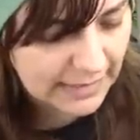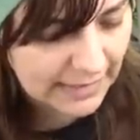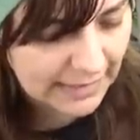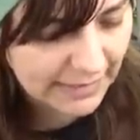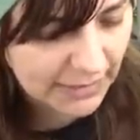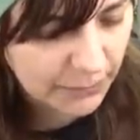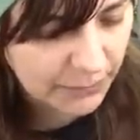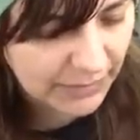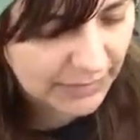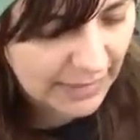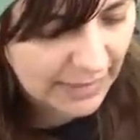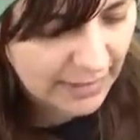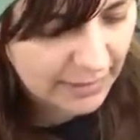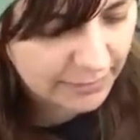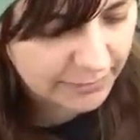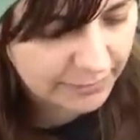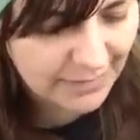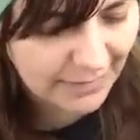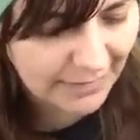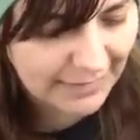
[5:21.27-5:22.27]
and then we
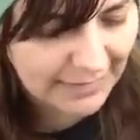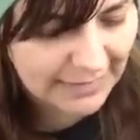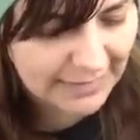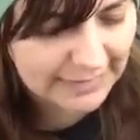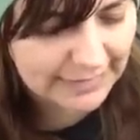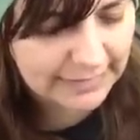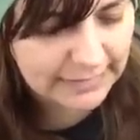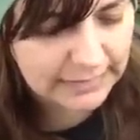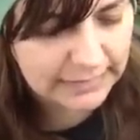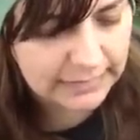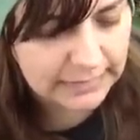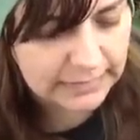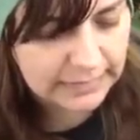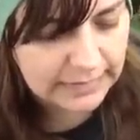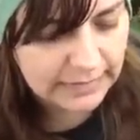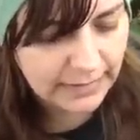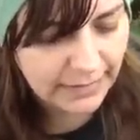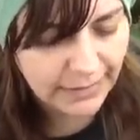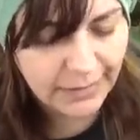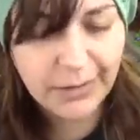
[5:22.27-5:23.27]
have tiny little
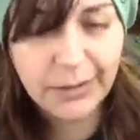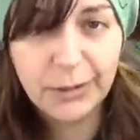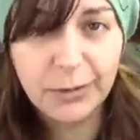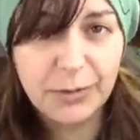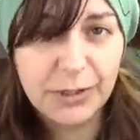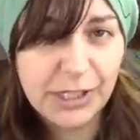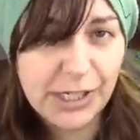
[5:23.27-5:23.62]
cute